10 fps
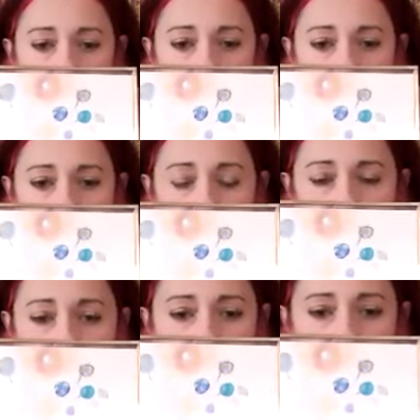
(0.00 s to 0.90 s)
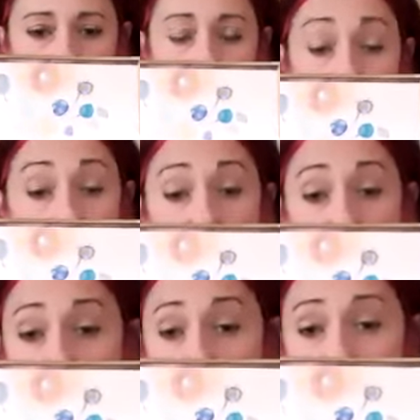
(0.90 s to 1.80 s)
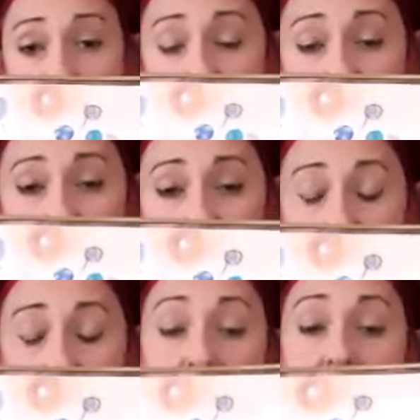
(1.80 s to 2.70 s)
But this, she she channeled for me the various